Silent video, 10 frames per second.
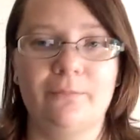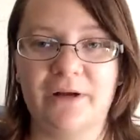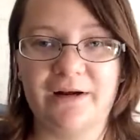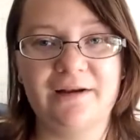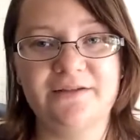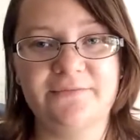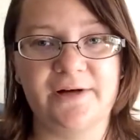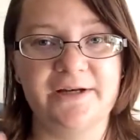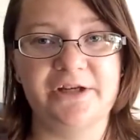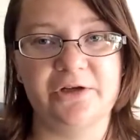But it is
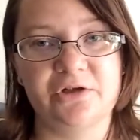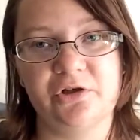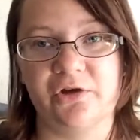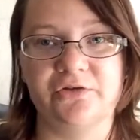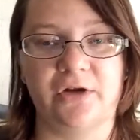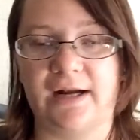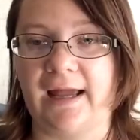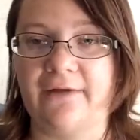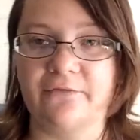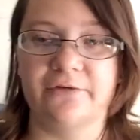very touch and go site. I
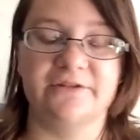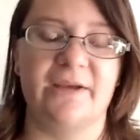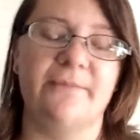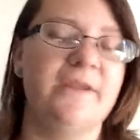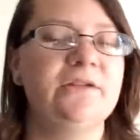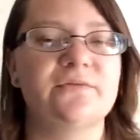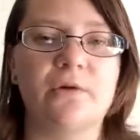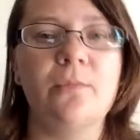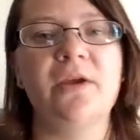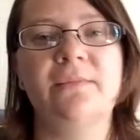have gotten some things
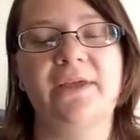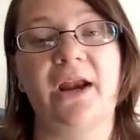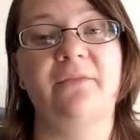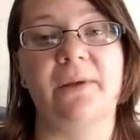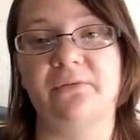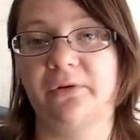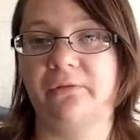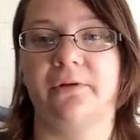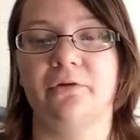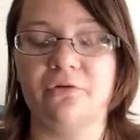from them that have been
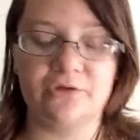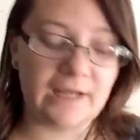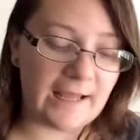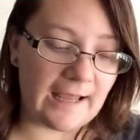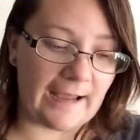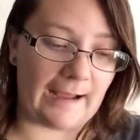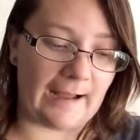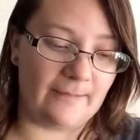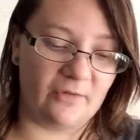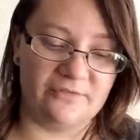really good.
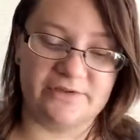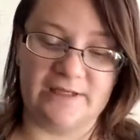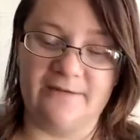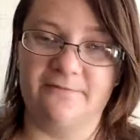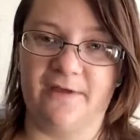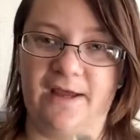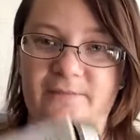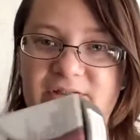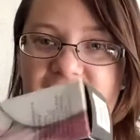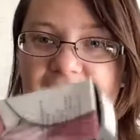Obviously
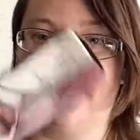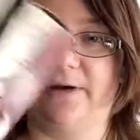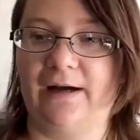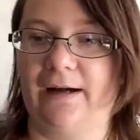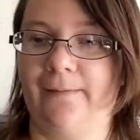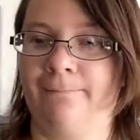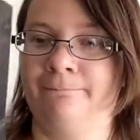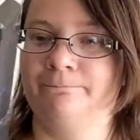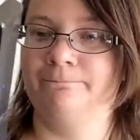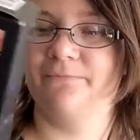Vamp stamp,
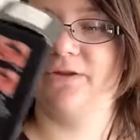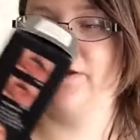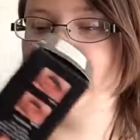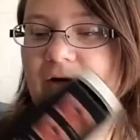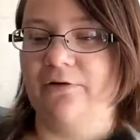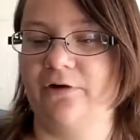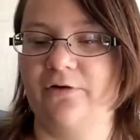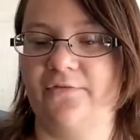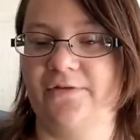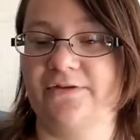I don't know
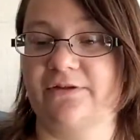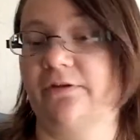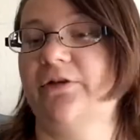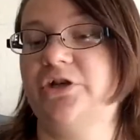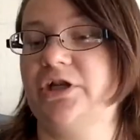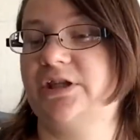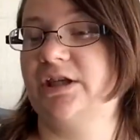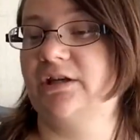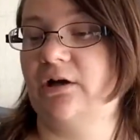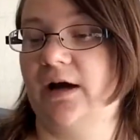if it's the legit thing.